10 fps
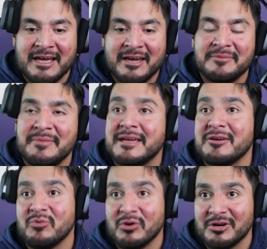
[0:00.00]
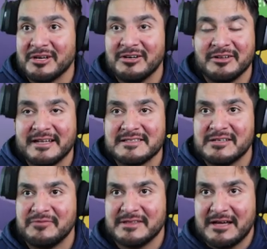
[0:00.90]
how to make it work, and all that
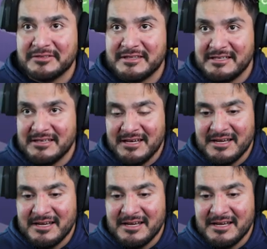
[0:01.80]
stuff without the